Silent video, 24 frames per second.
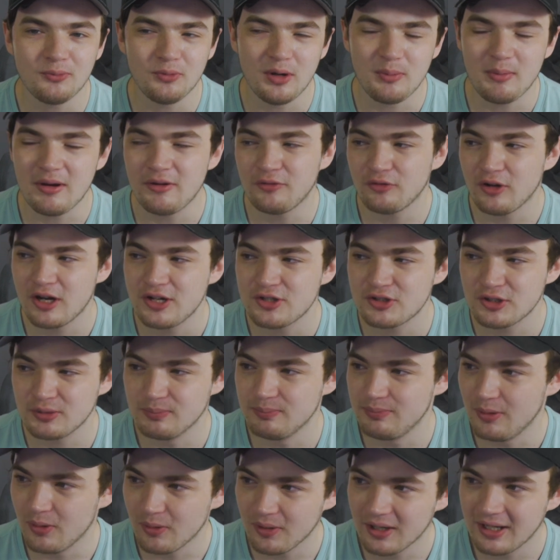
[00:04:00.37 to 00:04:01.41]
when my friends are
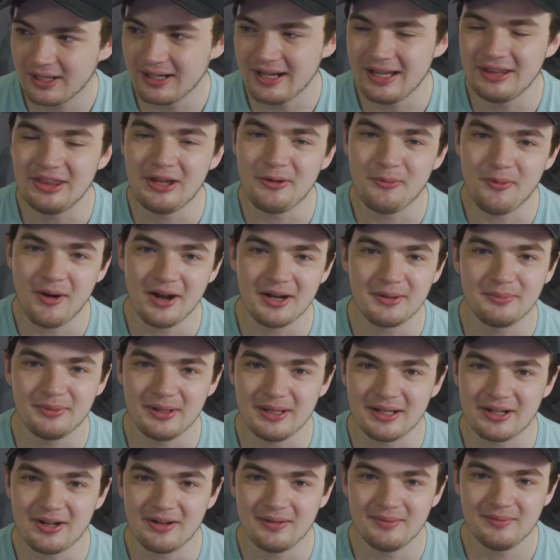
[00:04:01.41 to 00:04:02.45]
bored and they want to
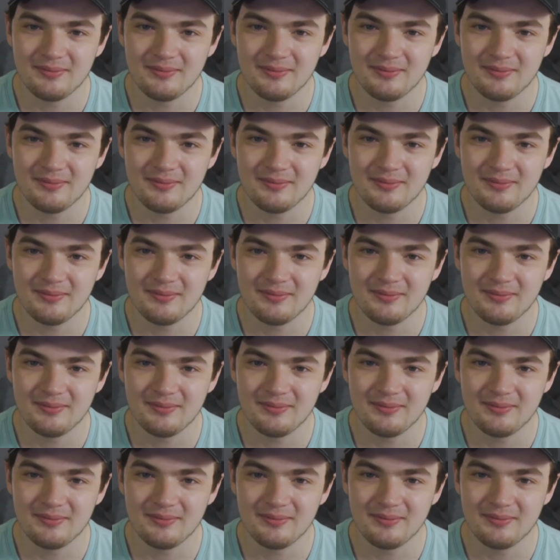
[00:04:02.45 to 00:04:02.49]
play